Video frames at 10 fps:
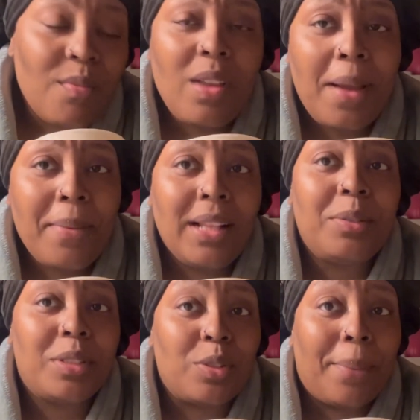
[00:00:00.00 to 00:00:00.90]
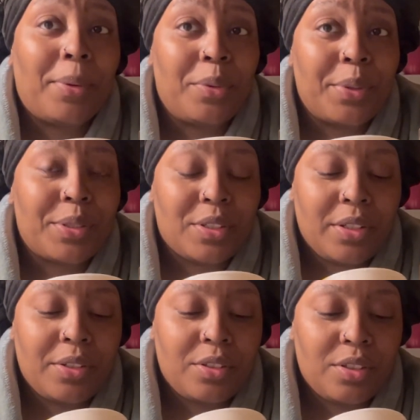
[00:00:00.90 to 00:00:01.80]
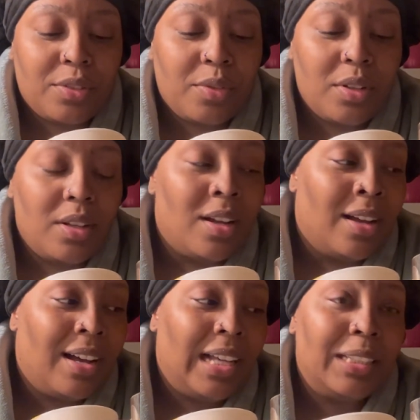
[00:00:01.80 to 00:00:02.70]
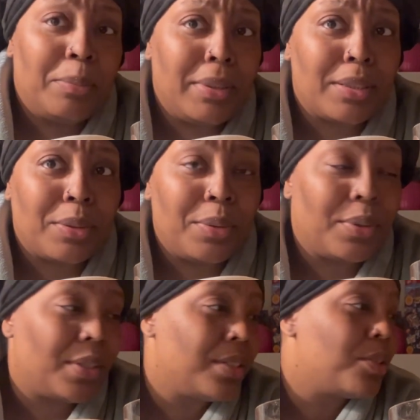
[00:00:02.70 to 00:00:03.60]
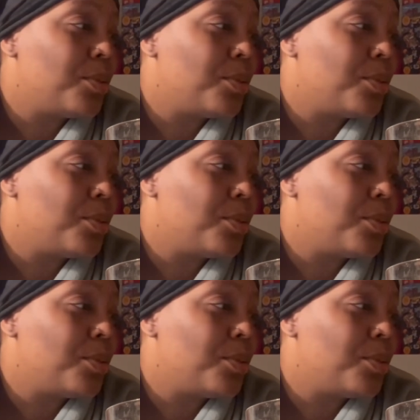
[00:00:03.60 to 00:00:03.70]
would drop an orange in here just for a little piece of orange,